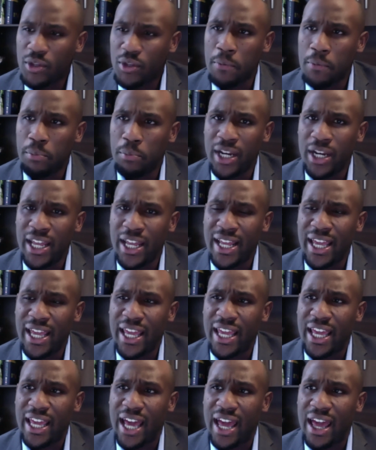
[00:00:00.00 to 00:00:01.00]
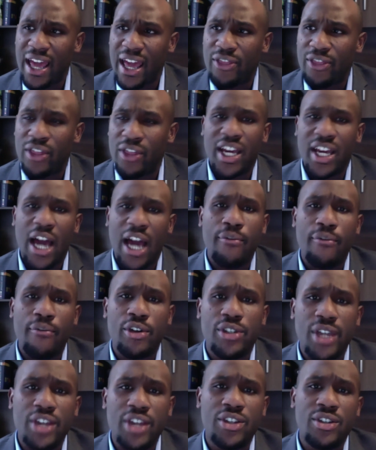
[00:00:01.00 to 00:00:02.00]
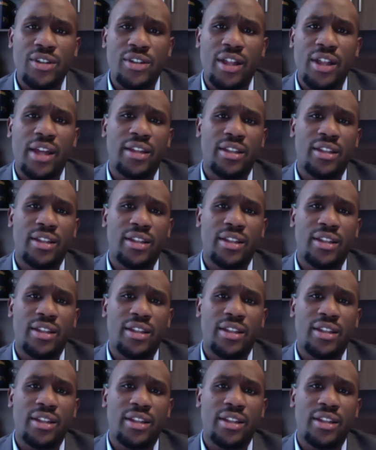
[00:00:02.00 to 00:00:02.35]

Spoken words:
But I think conversations like